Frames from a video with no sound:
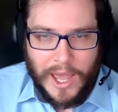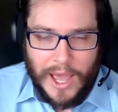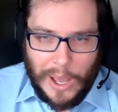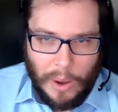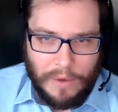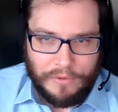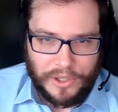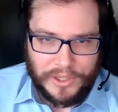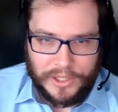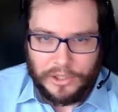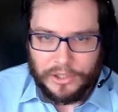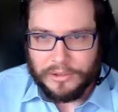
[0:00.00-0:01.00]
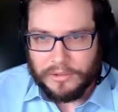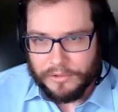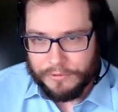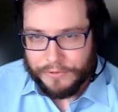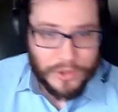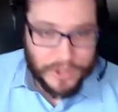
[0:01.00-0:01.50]
However, a little
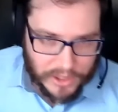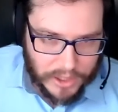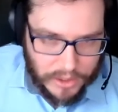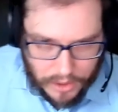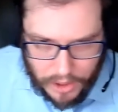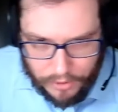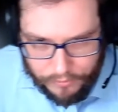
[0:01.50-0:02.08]
confusingly,